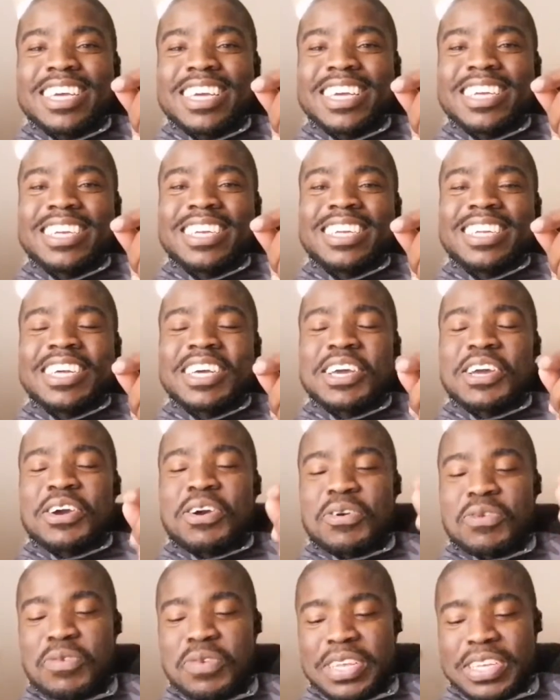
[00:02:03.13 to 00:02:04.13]
heat,
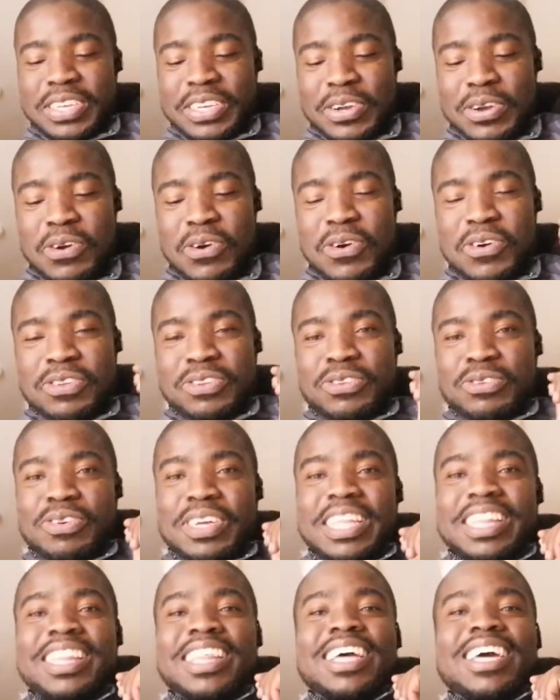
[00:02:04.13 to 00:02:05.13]
which goes
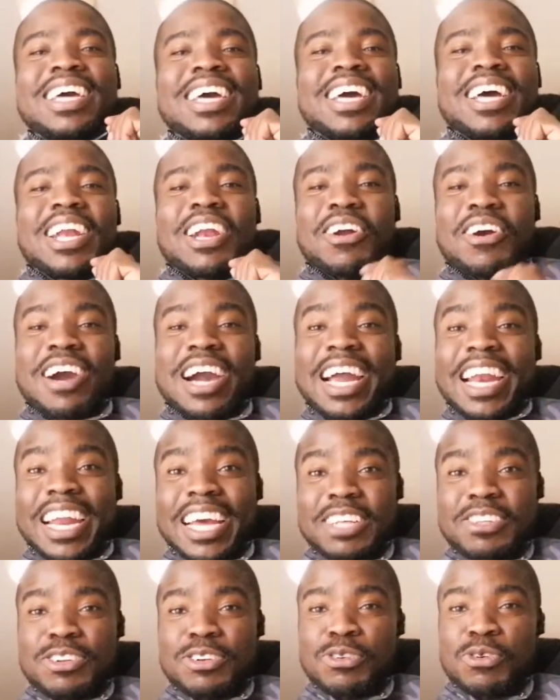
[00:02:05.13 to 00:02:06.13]
with
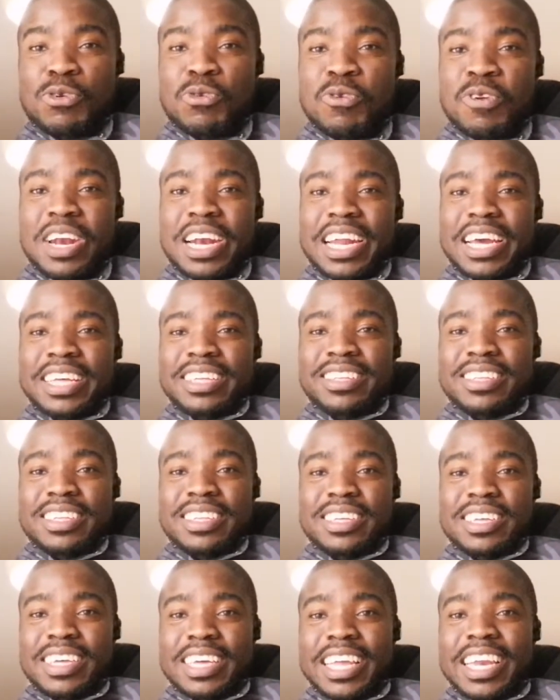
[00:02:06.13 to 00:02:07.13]
localized coolness
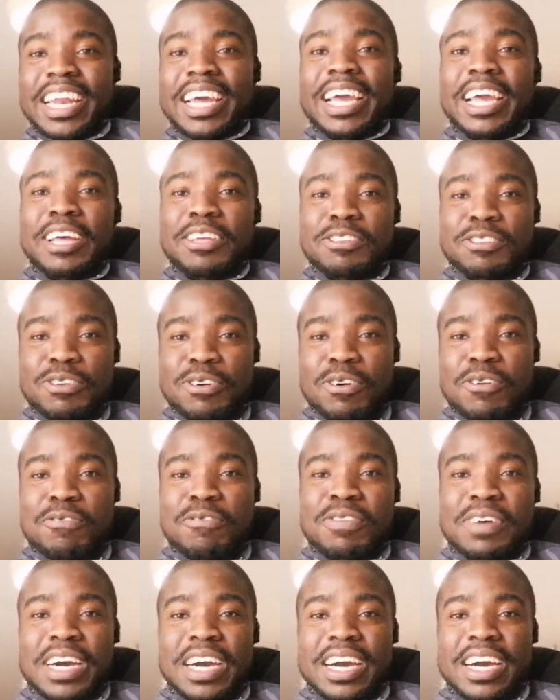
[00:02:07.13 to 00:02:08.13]
in case
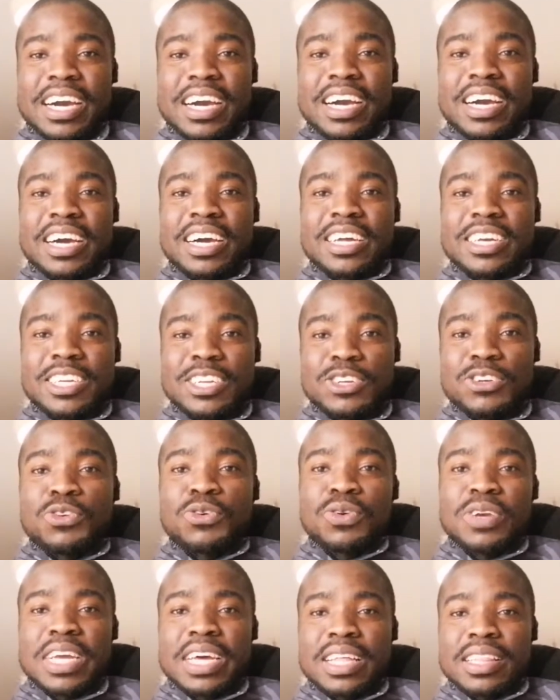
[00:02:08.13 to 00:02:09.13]
of
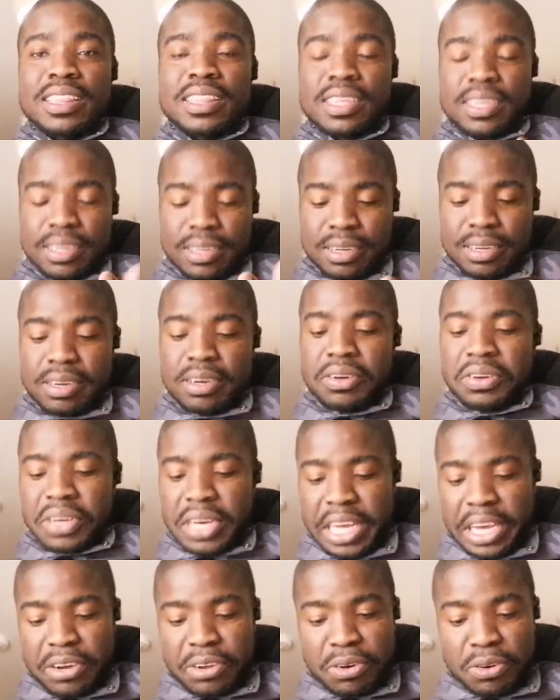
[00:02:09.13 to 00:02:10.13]
tissue death,
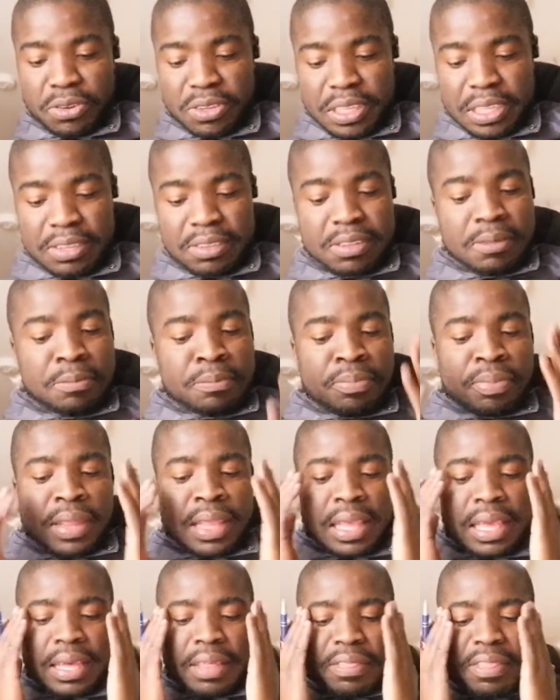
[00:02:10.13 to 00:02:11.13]
necrosis.
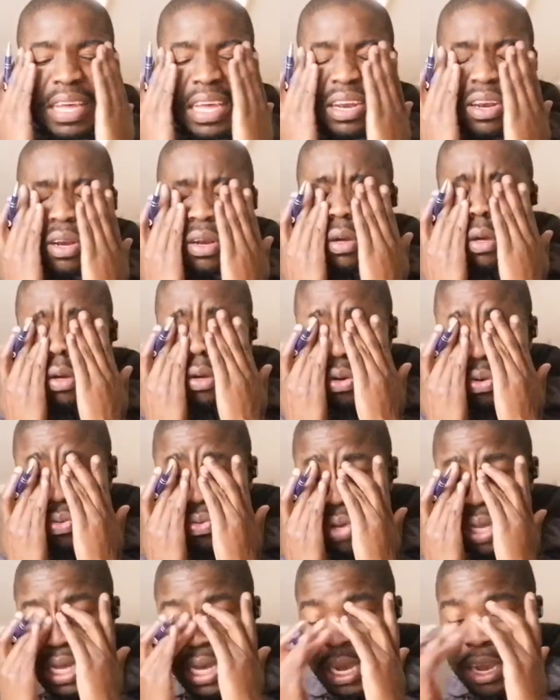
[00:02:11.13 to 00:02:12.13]
Then
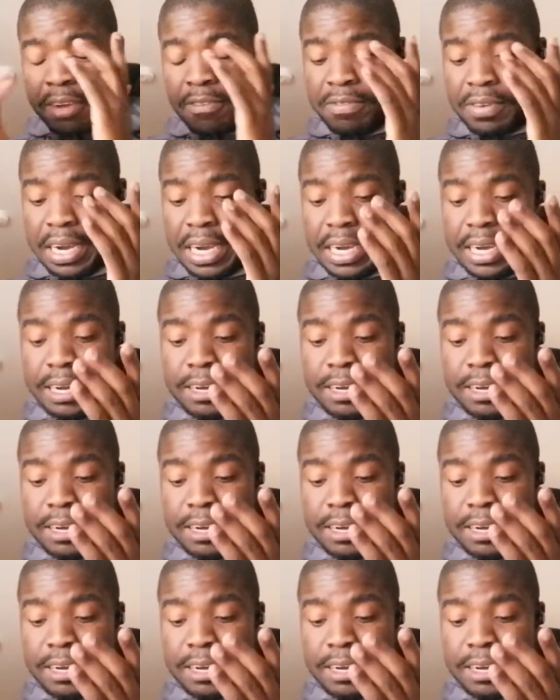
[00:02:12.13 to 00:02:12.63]
we have